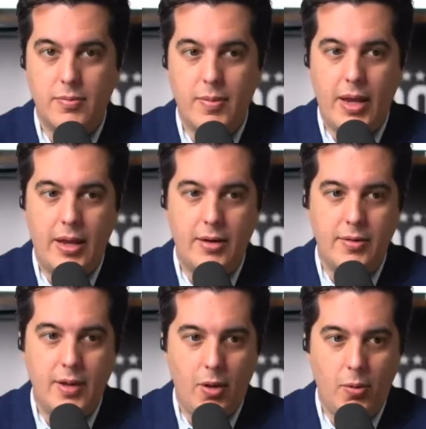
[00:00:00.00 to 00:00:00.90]
And
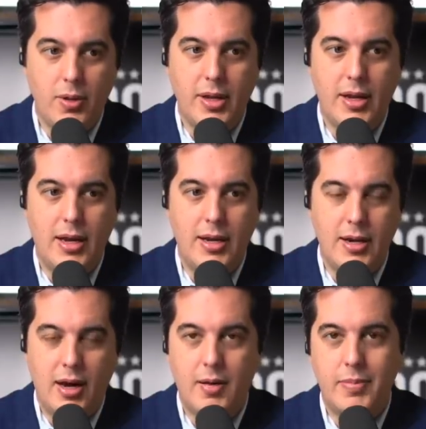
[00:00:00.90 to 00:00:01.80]
the only
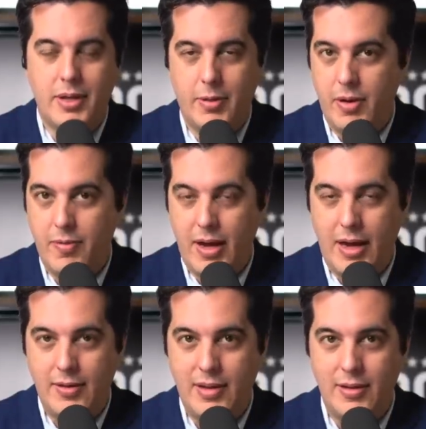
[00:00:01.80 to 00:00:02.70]
anomaly we've
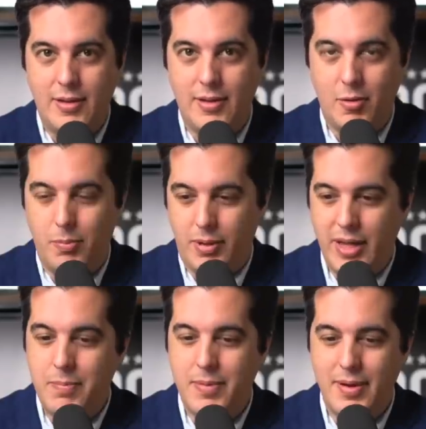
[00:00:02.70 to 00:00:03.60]
had, the little
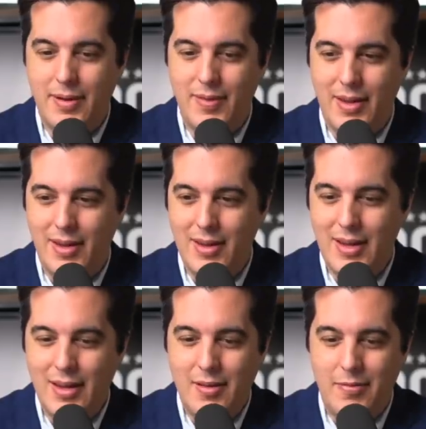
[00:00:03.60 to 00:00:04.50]
blip in the
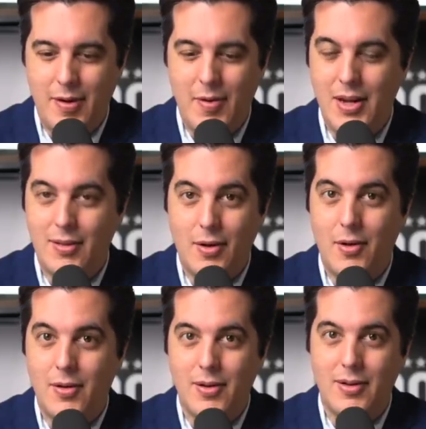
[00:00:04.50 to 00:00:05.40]
very
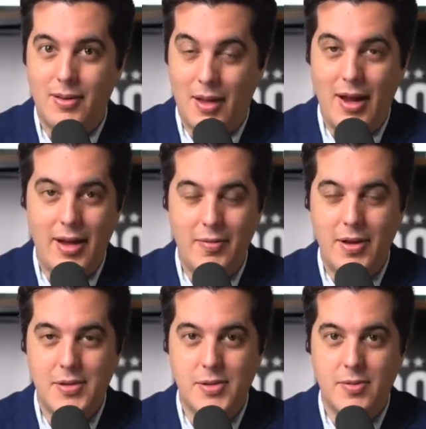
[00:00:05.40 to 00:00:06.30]
long line of
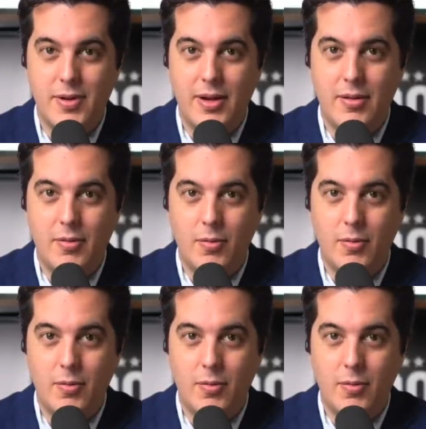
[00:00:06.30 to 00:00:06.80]
history,